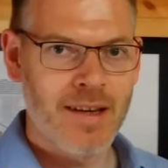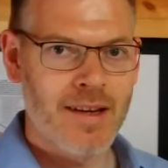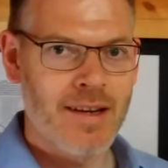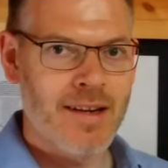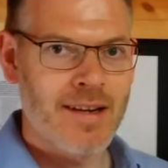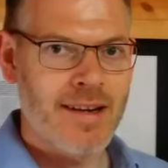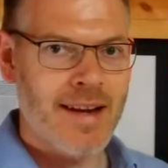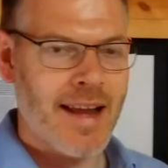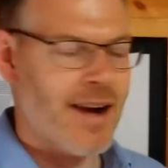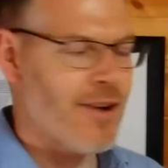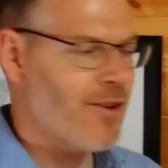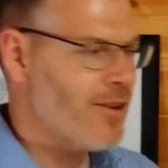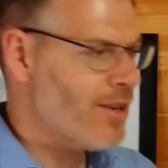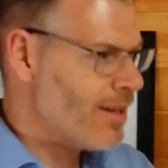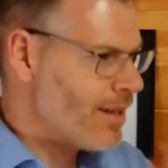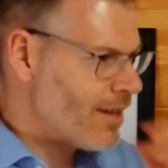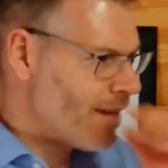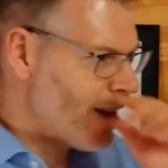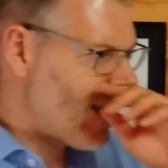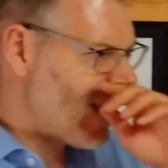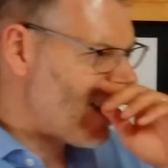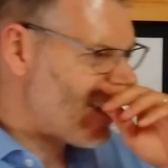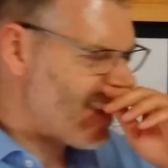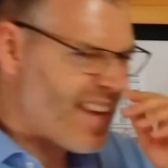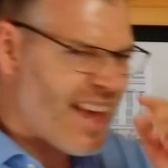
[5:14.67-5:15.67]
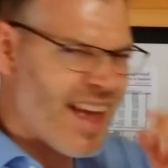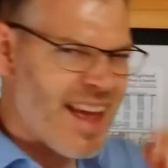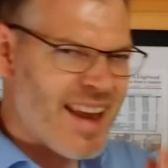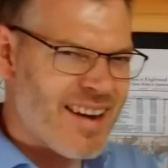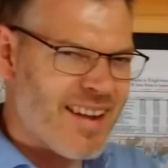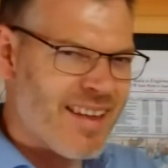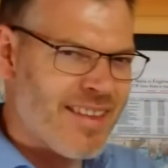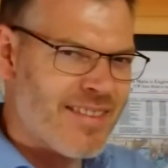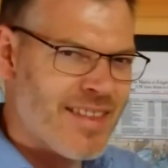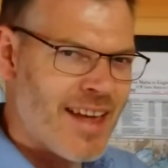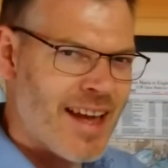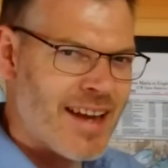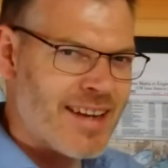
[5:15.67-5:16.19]
Now, again,
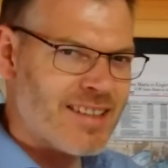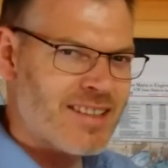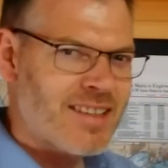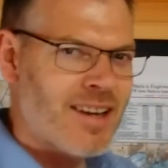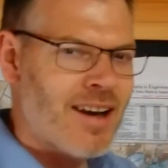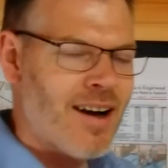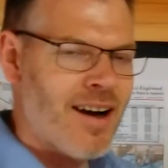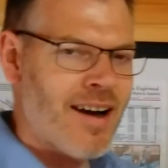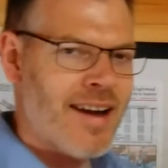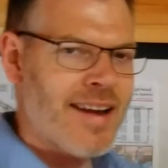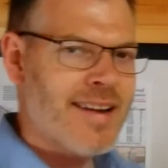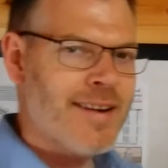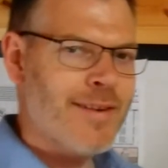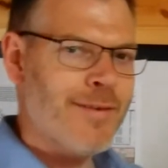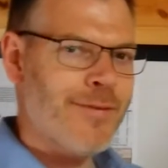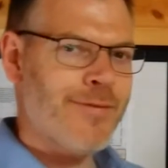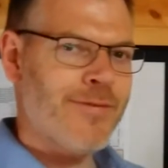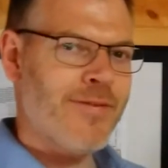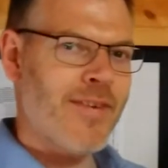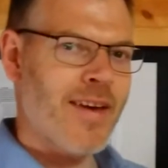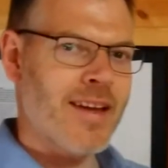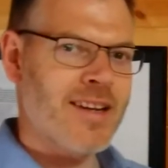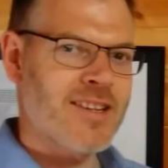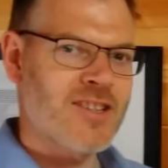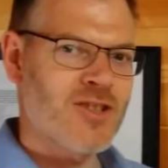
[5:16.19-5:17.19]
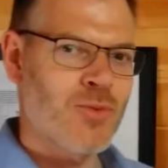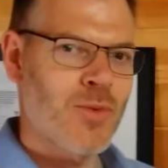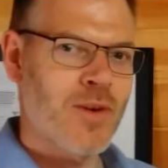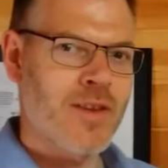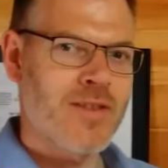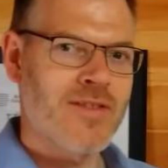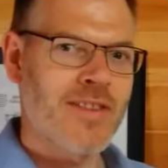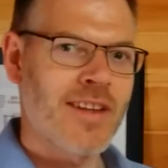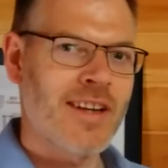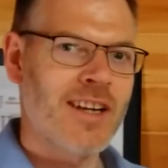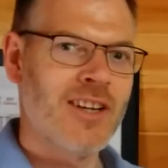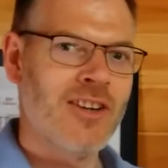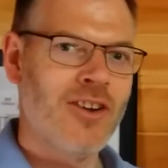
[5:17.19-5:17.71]
that kind of fits with
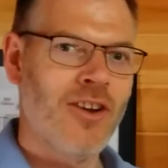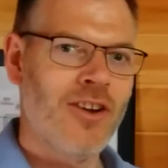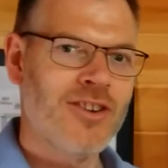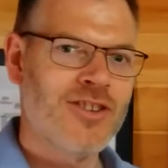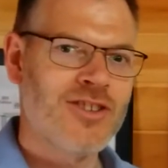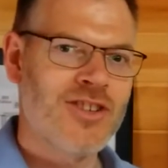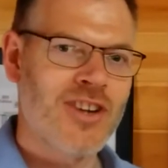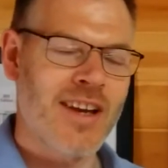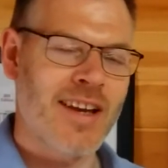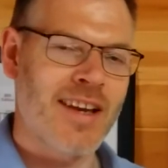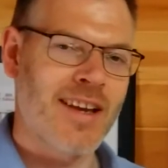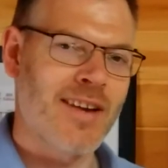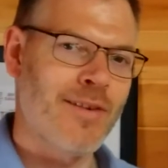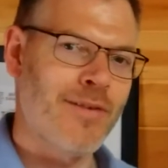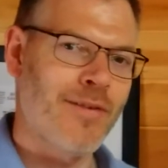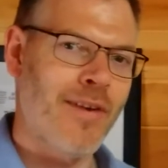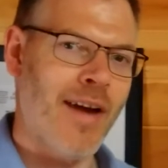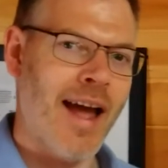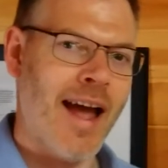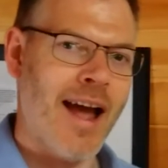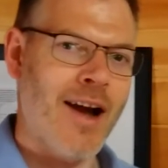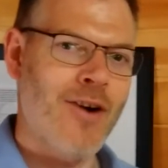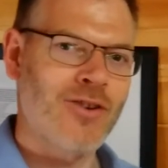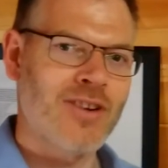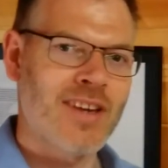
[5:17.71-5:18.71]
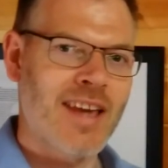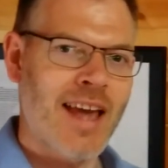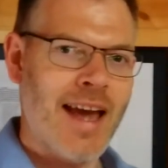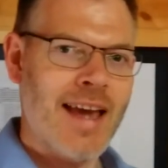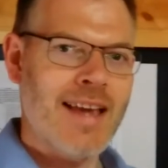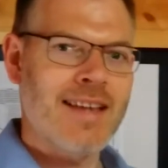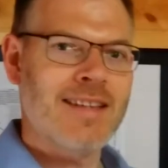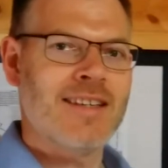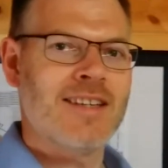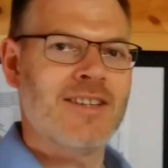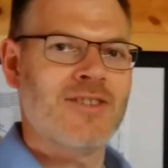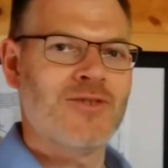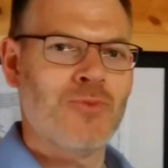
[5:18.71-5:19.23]
the logic of how
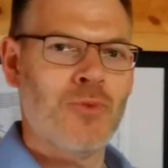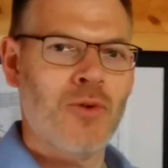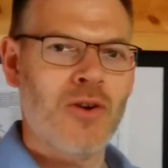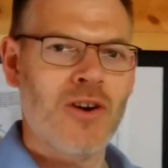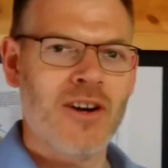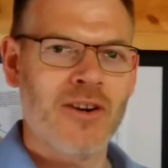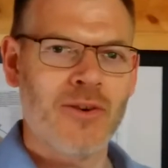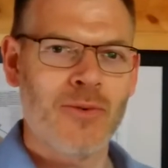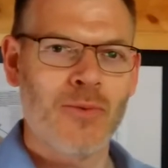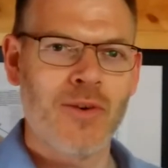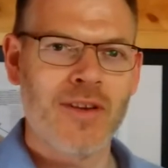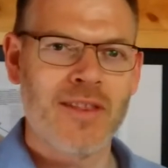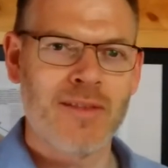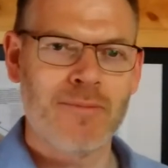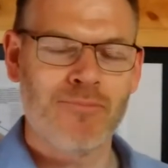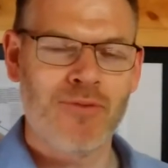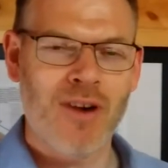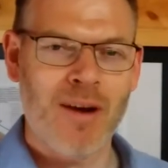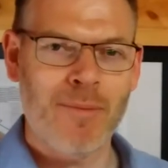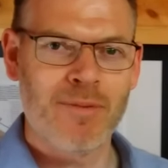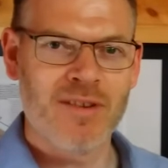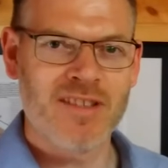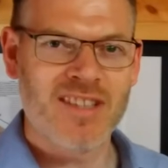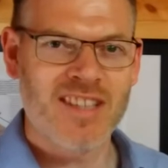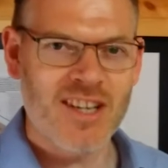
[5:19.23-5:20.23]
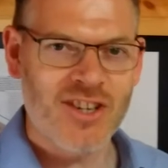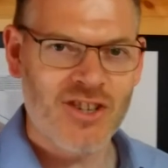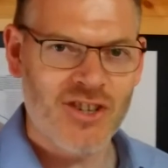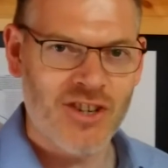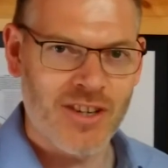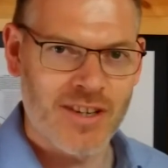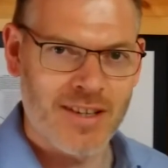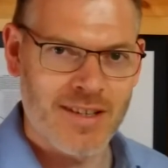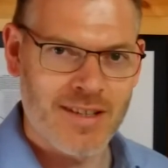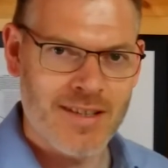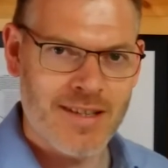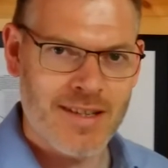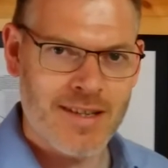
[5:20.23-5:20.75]
cases work with
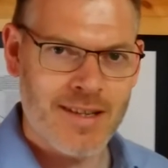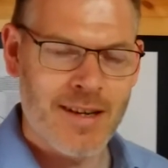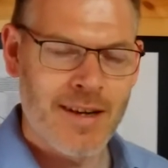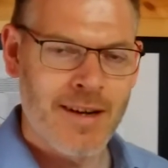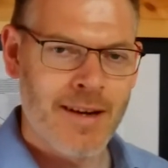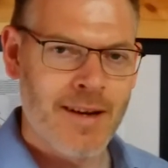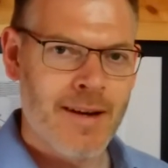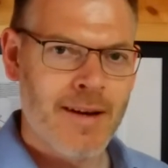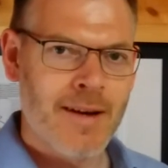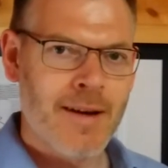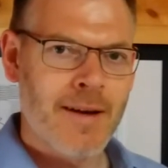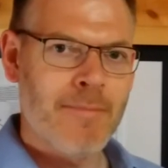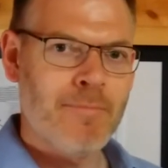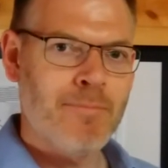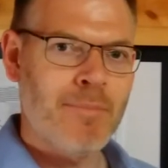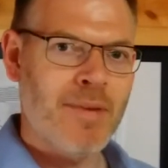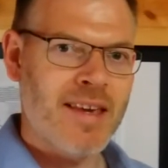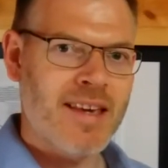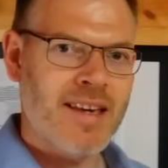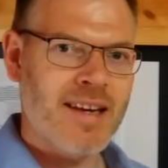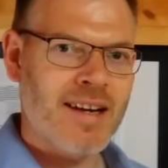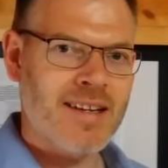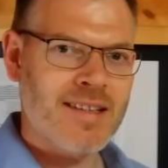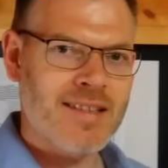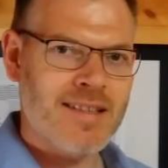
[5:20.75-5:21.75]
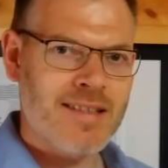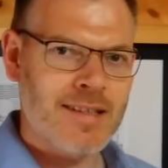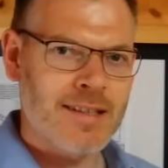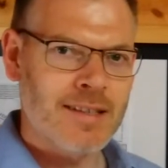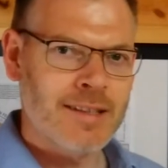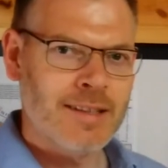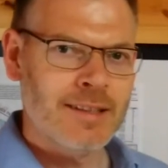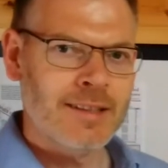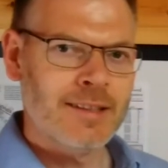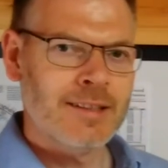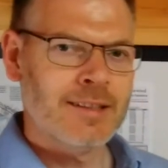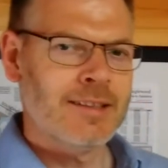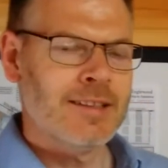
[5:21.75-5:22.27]
prepositions, because
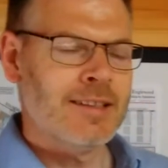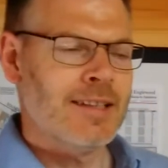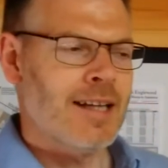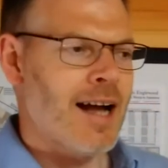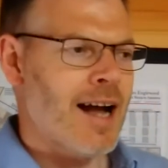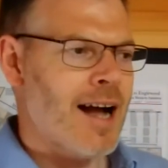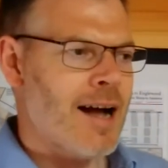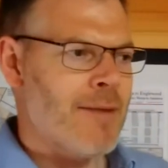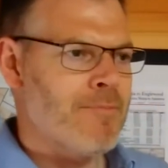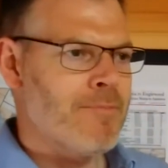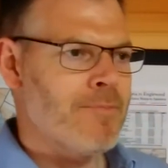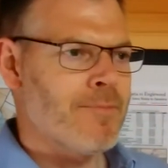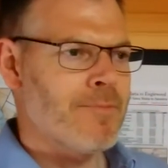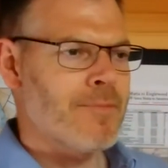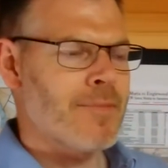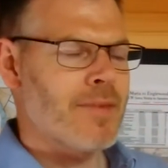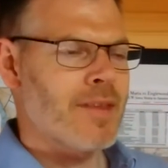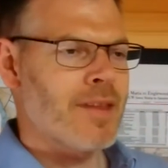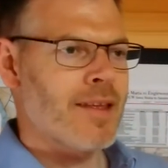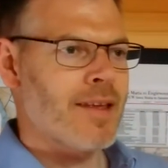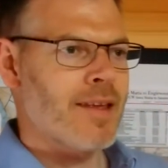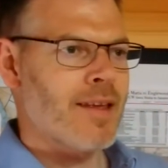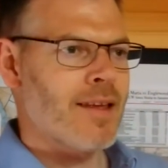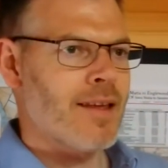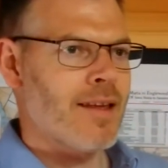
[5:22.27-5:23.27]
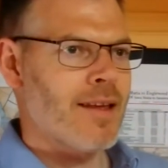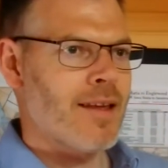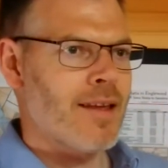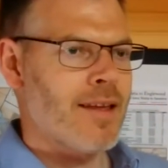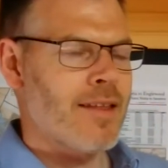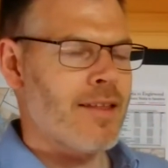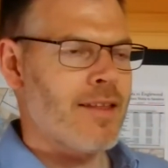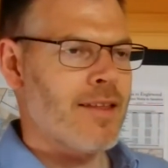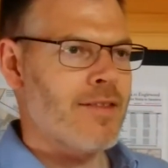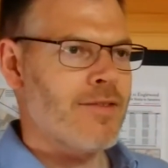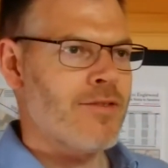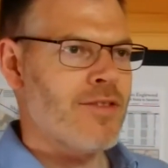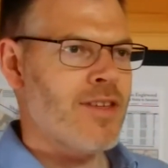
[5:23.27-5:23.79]
um,
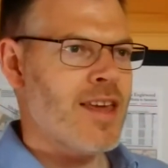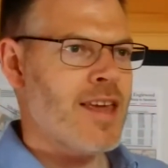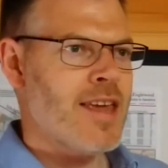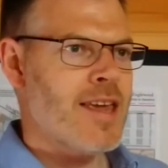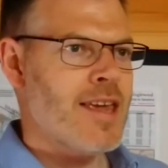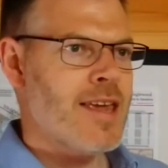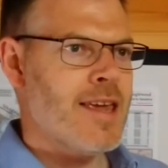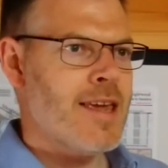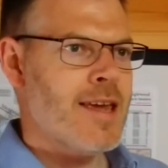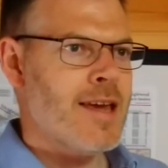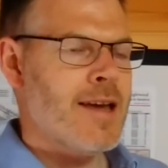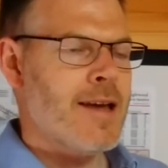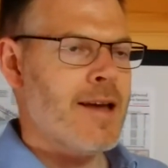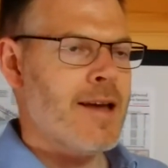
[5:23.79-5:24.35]
the